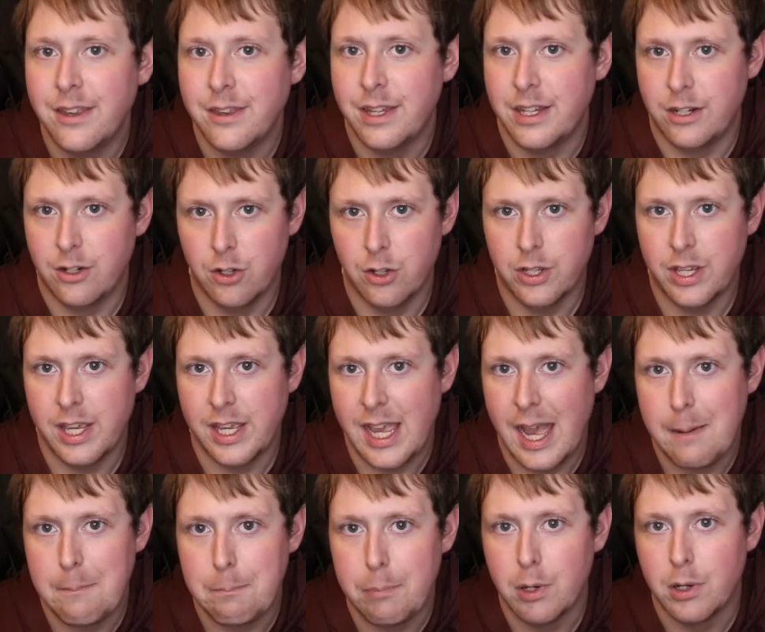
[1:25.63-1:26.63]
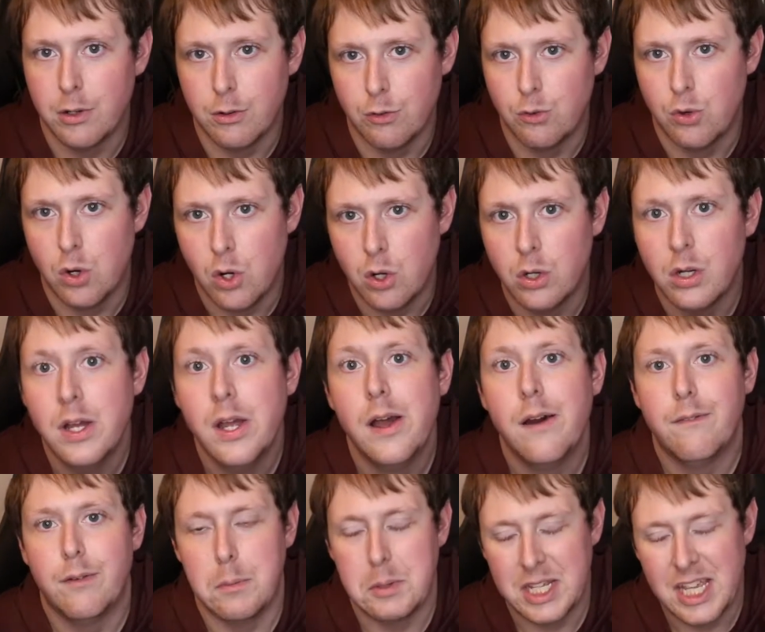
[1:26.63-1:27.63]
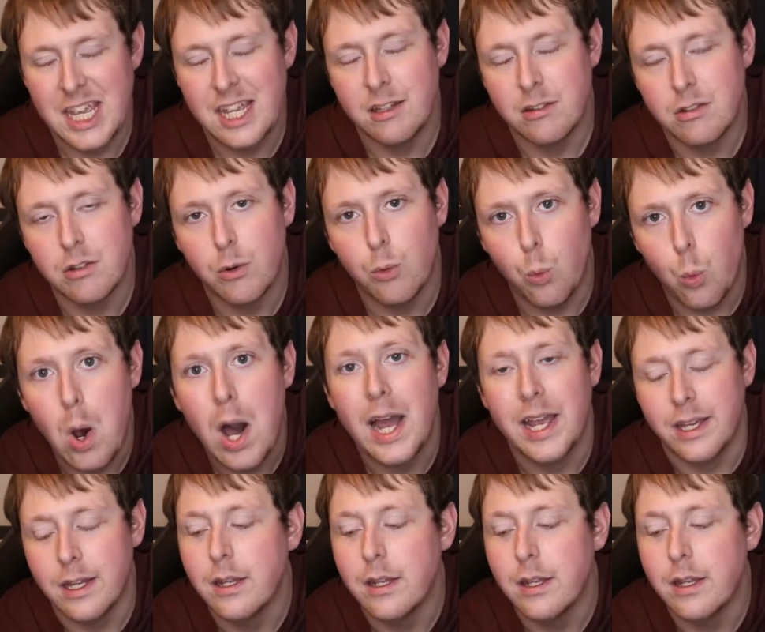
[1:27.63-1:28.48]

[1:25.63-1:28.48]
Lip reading: that you're looking at per roll from a King's Hawaiian.